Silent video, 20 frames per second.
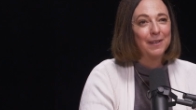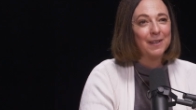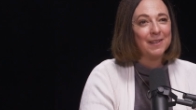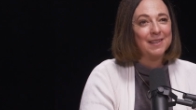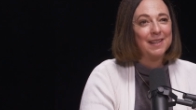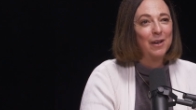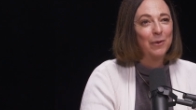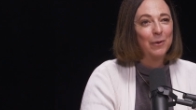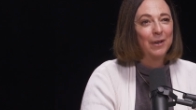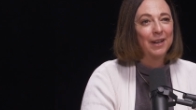
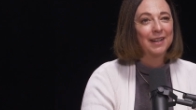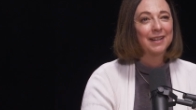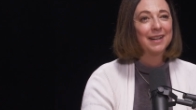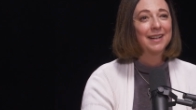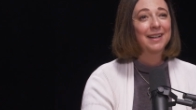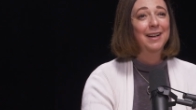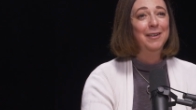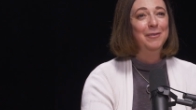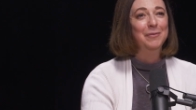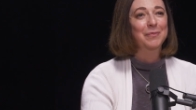feels that way,
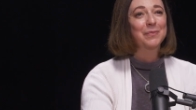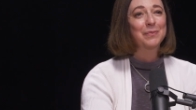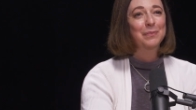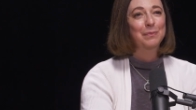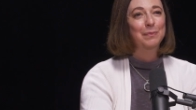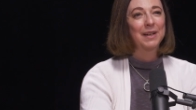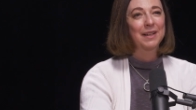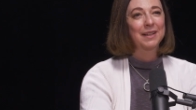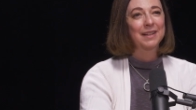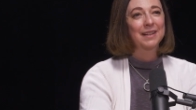um,
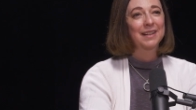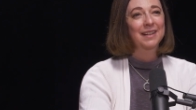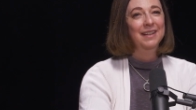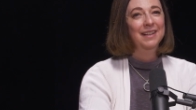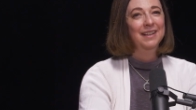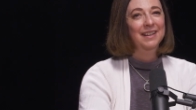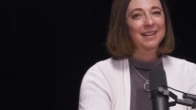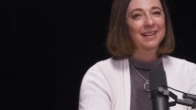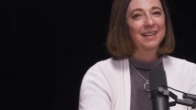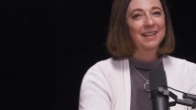yeah. but
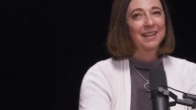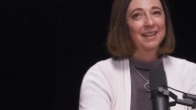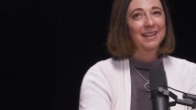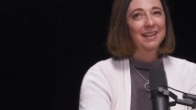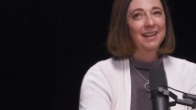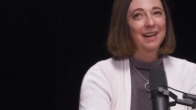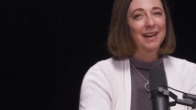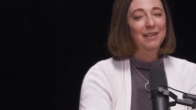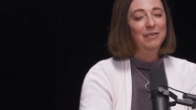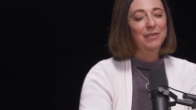
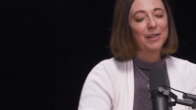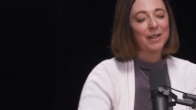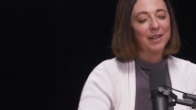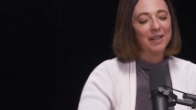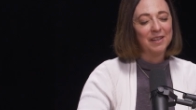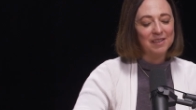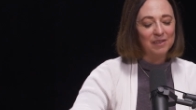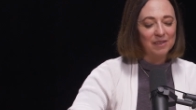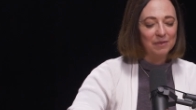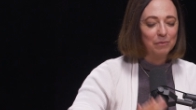I feel
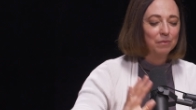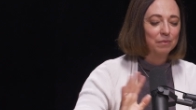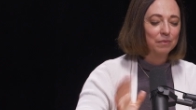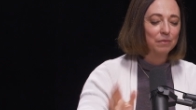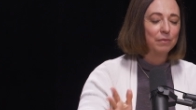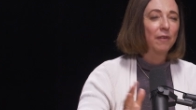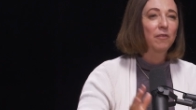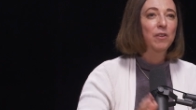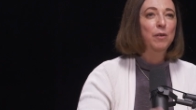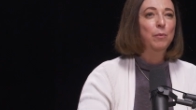like it's
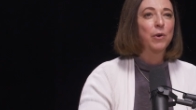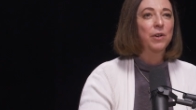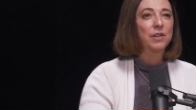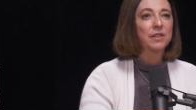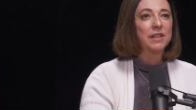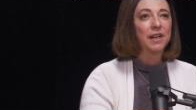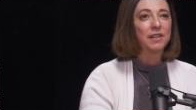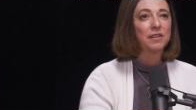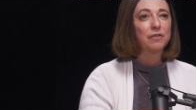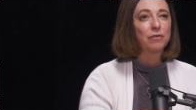probably more
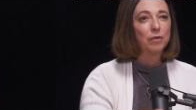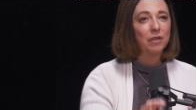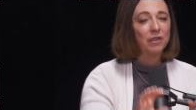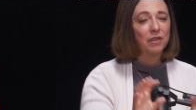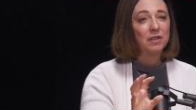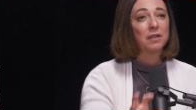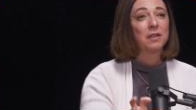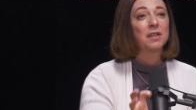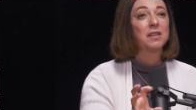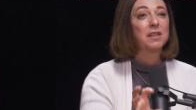intense. For,
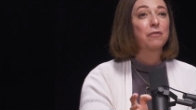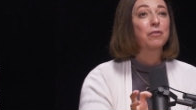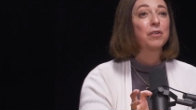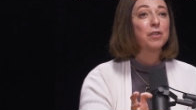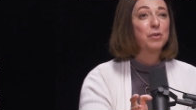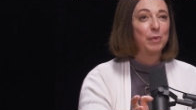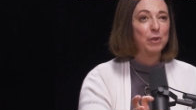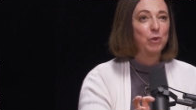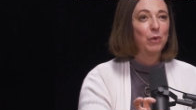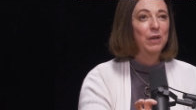the the
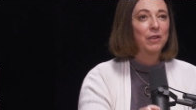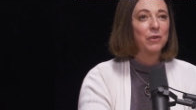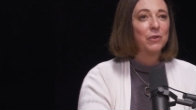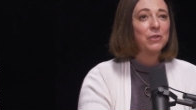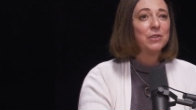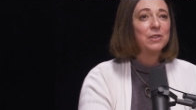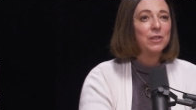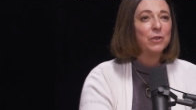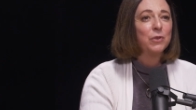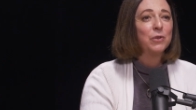difference between
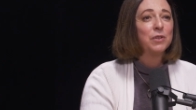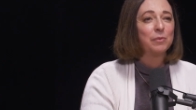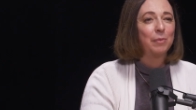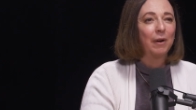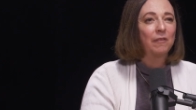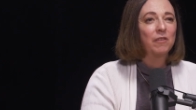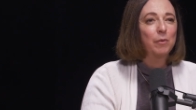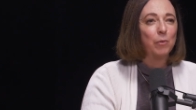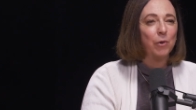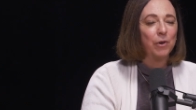those two is
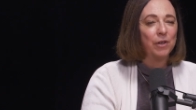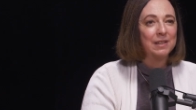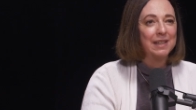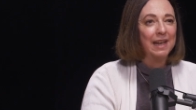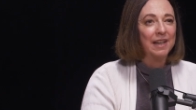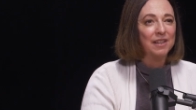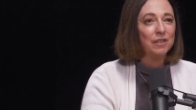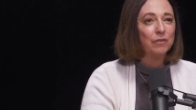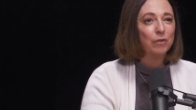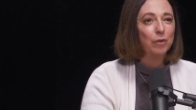probably more
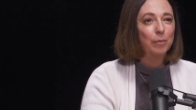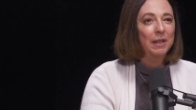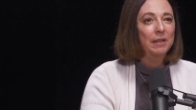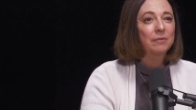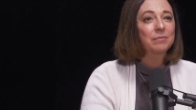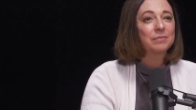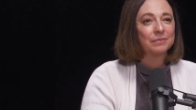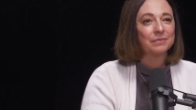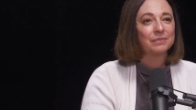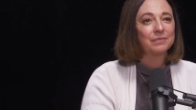intense for
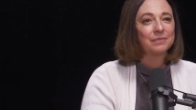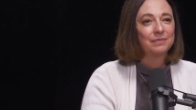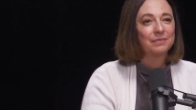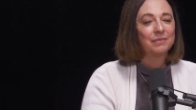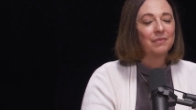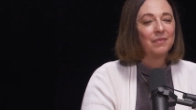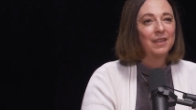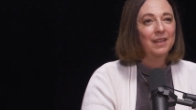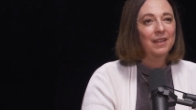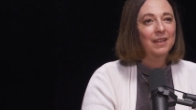me. Right.
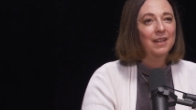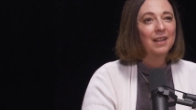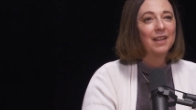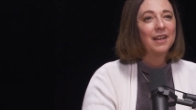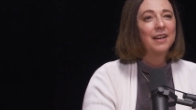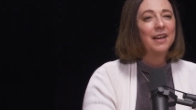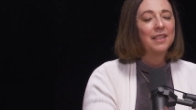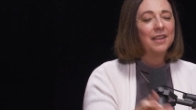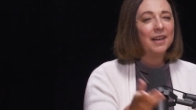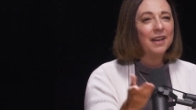
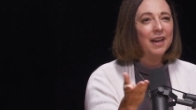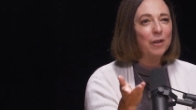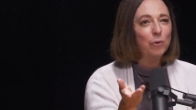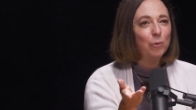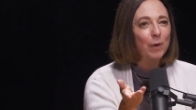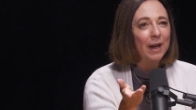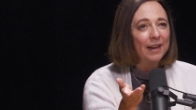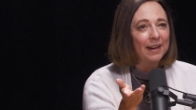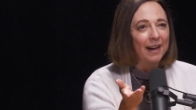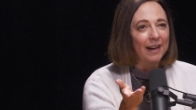Like I think I
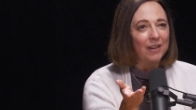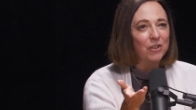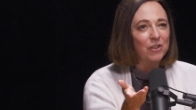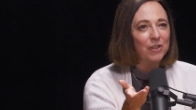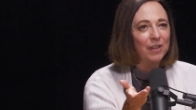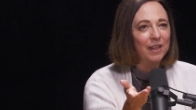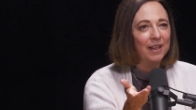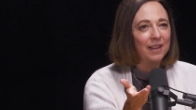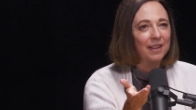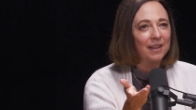read
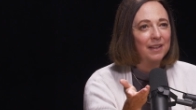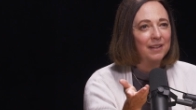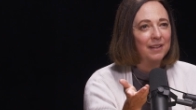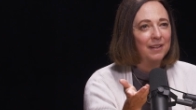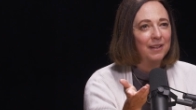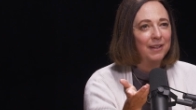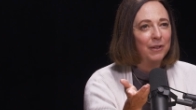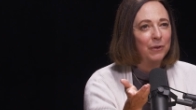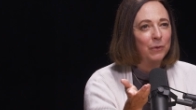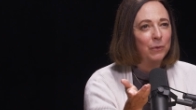actually that
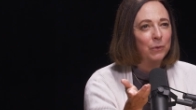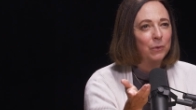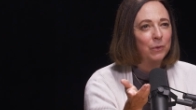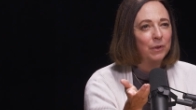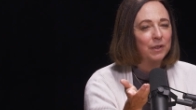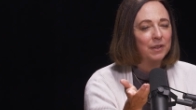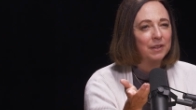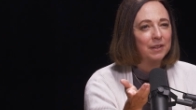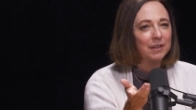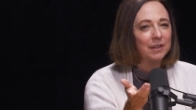
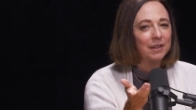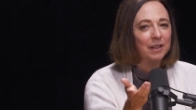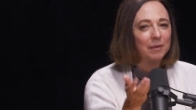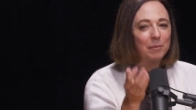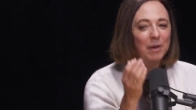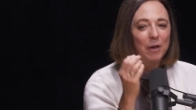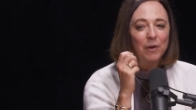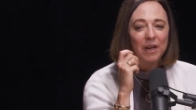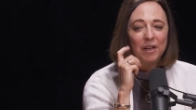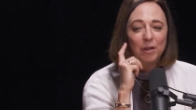you.
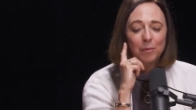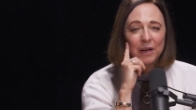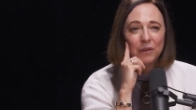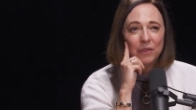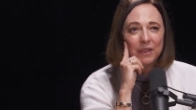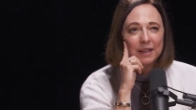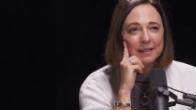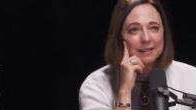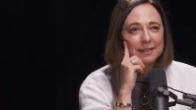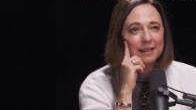Am I right
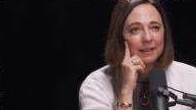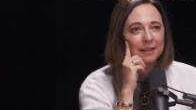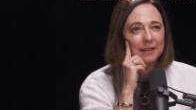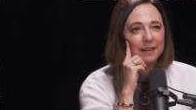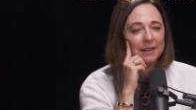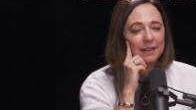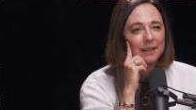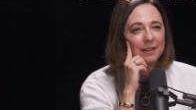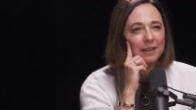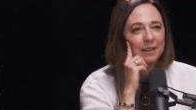about this? That
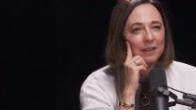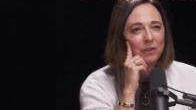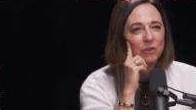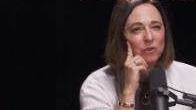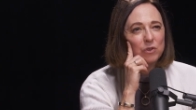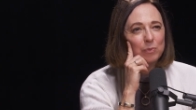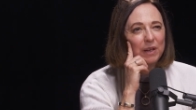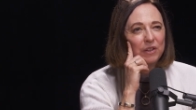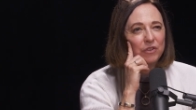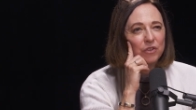
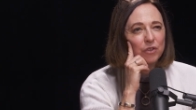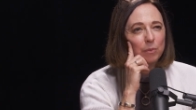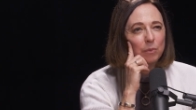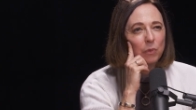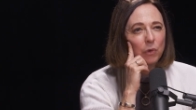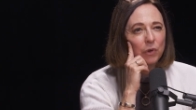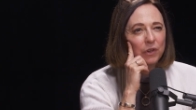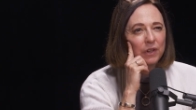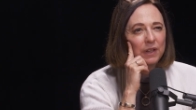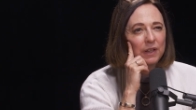you spend your
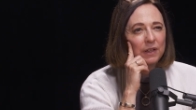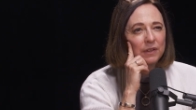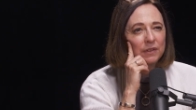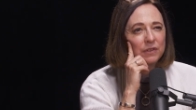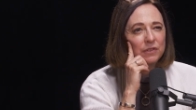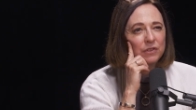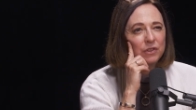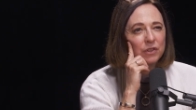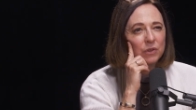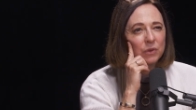
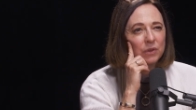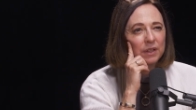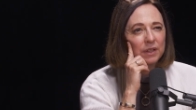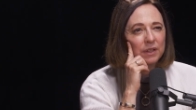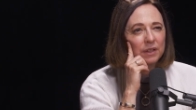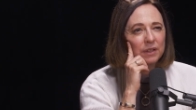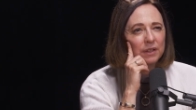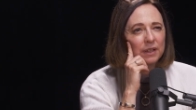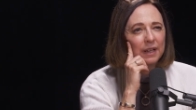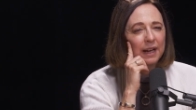mornings
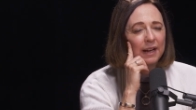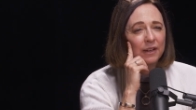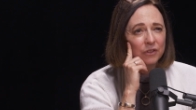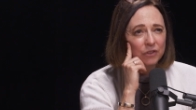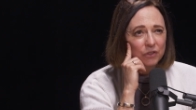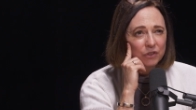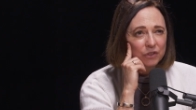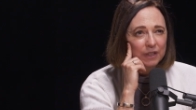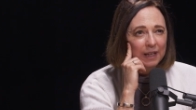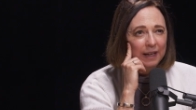doing
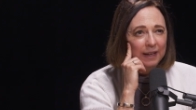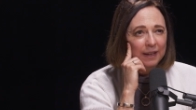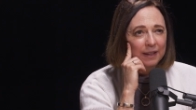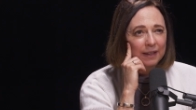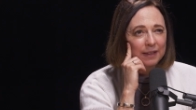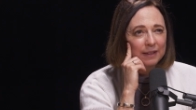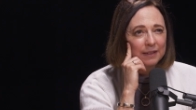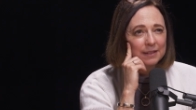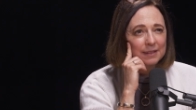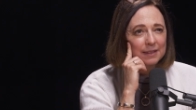
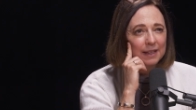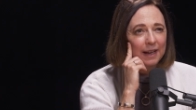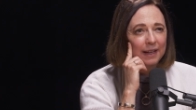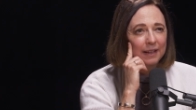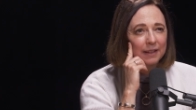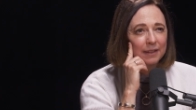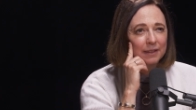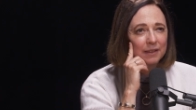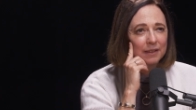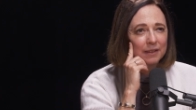exercise
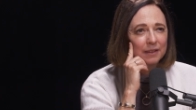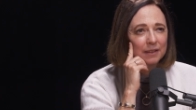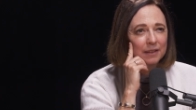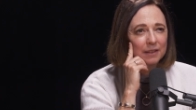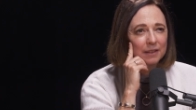and